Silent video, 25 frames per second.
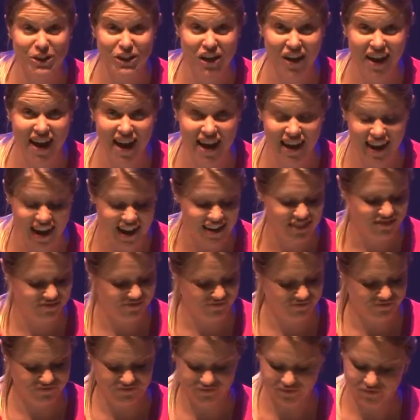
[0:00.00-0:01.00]
tie again.
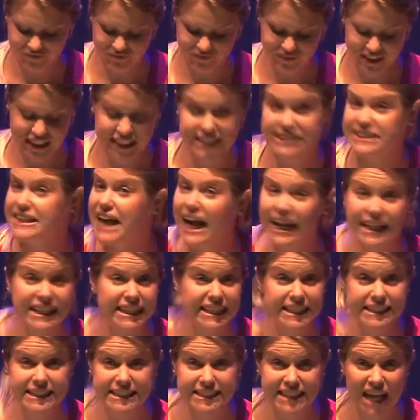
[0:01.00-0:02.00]

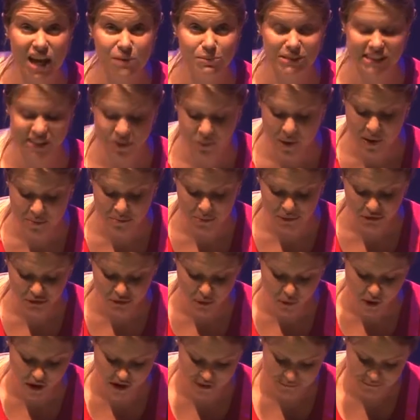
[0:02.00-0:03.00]
Exactly the same as the one
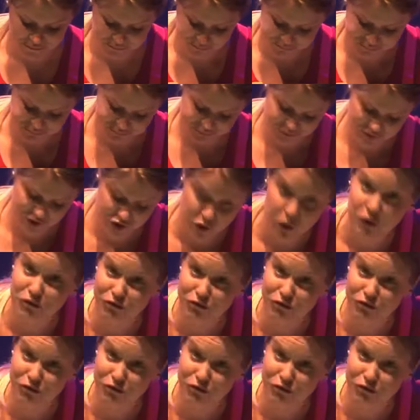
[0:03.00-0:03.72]
before, so